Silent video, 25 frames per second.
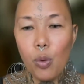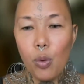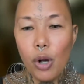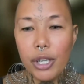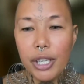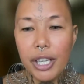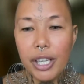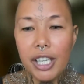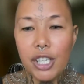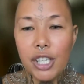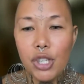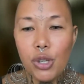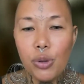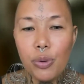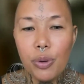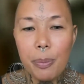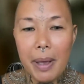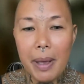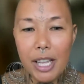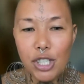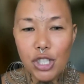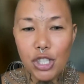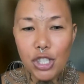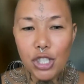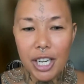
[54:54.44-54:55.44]
But what can
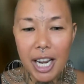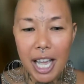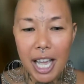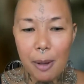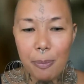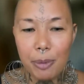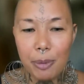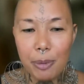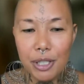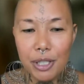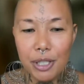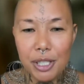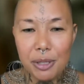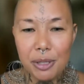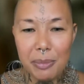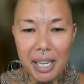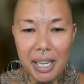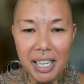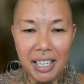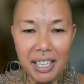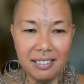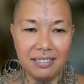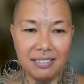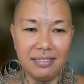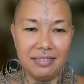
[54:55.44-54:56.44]
you imagine happened
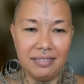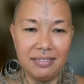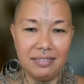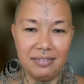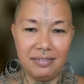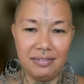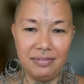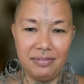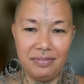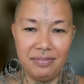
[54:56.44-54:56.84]
to me?